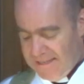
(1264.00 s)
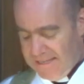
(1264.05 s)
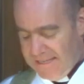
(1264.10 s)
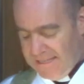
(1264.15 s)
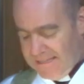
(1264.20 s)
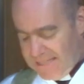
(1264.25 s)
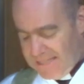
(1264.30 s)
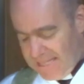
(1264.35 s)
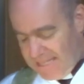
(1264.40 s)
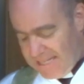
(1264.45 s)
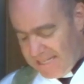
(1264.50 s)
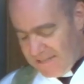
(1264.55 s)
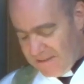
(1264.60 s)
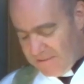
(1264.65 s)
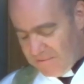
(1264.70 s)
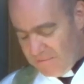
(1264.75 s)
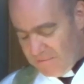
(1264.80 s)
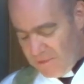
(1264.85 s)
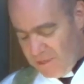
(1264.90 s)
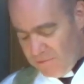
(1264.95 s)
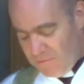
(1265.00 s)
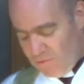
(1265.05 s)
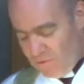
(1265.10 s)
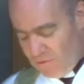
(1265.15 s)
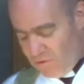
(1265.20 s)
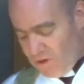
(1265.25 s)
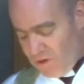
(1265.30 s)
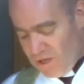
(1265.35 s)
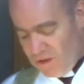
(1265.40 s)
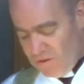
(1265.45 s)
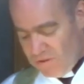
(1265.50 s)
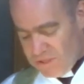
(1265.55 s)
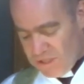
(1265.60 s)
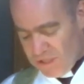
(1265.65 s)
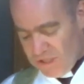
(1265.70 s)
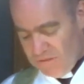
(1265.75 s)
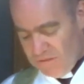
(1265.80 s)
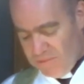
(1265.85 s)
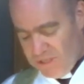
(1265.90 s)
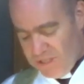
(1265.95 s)
And then we will grow as a
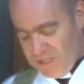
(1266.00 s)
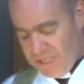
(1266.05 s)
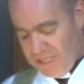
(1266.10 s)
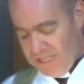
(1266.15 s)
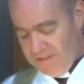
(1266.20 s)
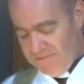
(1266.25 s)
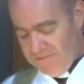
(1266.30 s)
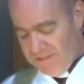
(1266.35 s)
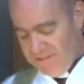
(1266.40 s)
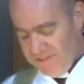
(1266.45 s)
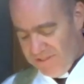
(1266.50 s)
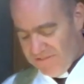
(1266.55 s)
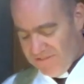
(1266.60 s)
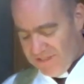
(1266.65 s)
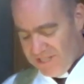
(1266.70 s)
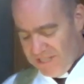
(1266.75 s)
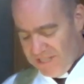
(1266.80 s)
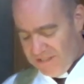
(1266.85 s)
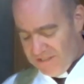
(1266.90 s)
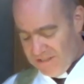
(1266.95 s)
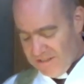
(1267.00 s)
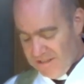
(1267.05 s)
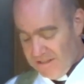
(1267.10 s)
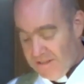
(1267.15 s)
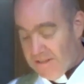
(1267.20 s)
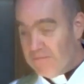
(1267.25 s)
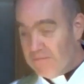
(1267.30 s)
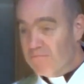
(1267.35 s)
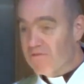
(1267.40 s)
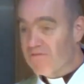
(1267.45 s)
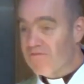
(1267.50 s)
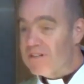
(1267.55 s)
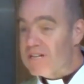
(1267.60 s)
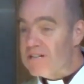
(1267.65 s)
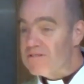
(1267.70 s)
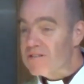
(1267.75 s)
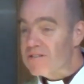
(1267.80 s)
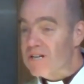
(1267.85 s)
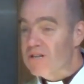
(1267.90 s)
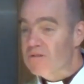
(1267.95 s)
community of living faith,
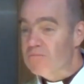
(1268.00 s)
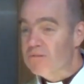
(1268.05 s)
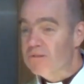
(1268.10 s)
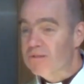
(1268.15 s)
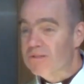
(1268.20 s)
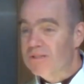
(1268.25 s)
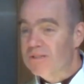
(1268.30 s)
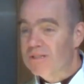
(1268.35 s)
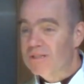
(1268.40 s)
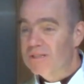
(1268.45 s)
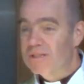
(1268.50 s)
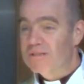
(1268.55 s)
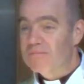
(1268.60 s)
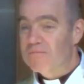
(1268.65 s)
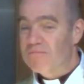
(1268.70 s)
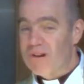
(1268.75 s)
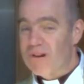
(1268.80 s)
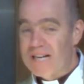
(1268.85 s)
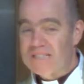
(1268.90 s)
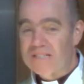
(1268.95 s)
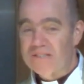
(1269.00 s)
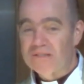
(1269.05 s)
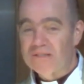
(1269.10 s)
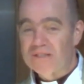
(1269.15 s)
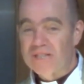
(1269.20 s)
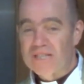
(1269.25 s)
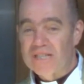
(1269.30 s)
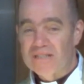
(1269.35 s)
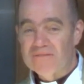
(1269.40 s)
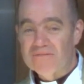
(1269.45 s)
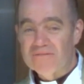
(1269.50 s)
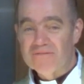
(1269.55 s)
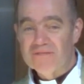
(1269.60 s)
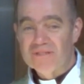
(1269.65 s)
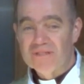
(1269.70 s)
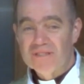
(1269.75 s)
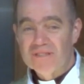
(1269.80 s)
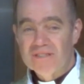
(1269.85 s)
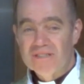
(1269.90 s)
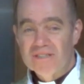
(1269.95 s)
profound hope, and practical love
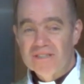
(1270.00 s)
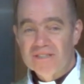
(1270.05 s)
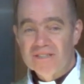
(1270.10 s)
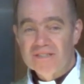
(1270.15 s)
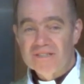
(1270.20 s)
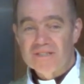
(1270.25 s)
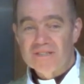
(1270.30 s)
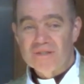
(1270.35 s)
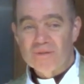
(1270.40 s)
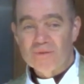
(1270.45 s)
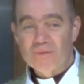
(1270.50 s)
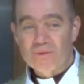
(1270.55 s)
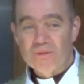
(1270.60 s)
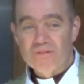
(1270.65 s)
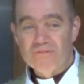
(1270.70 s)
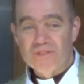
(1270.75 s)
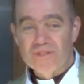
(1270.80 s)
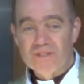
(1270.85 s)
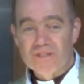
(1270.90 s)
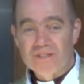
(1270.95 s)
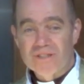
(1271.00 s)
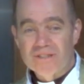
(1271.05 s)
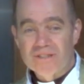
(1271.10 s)
to the glory of God.